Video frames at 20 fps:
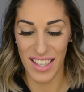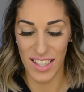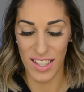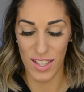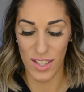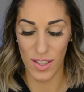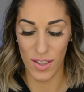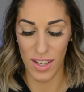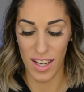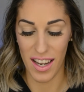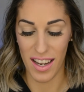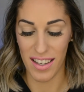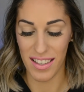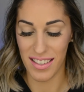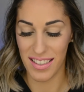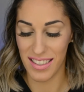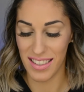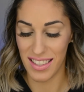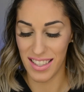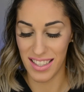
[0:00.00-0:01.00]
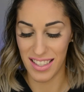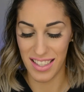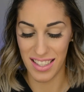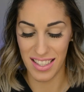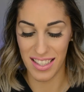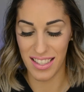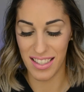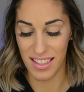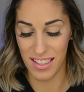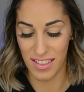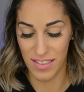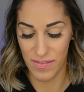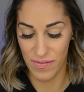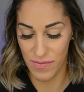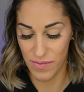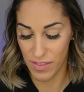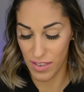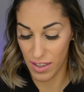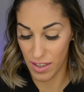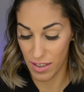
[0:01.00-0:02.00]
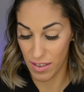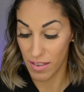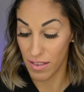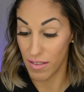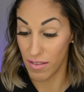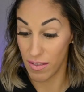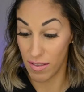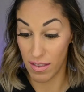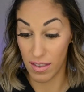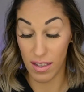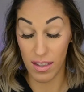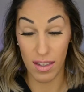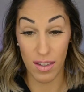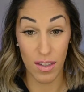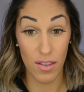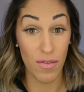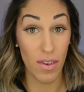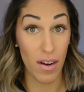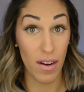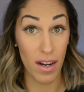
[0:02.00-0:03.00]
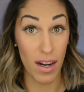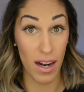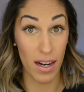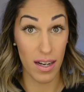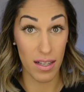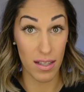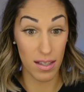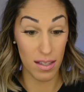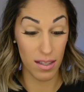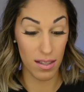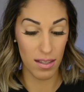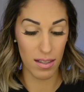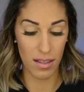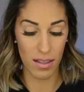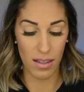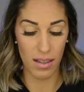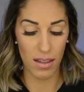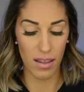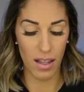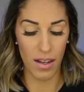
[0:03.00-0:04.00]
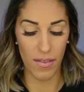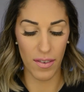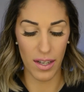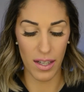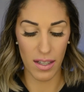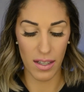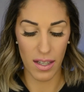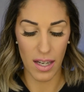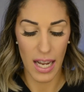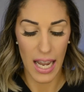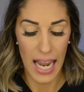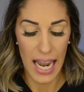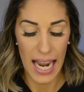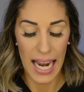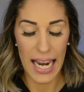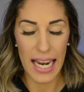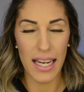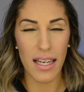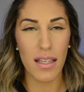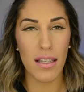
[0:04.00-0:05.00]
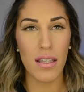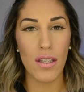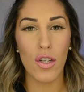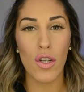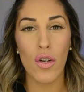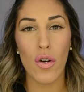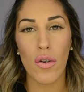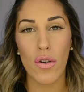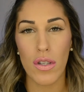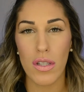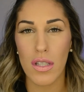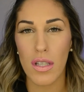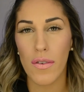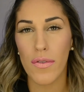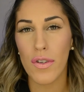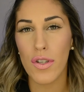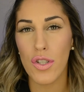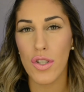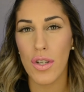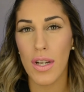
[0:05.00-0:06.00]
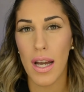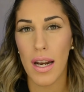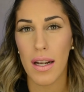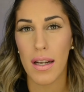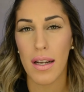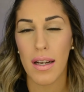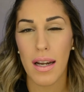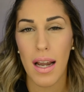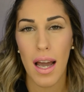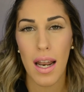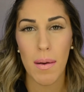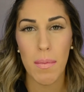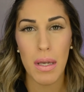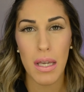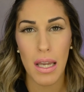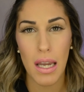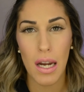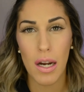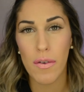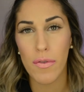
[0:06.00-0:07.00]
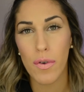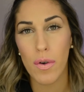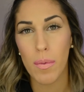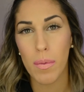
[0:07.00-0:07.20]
So yeah, it's very nice. Love it. It, you know, as silvers, you gotta kind of be careful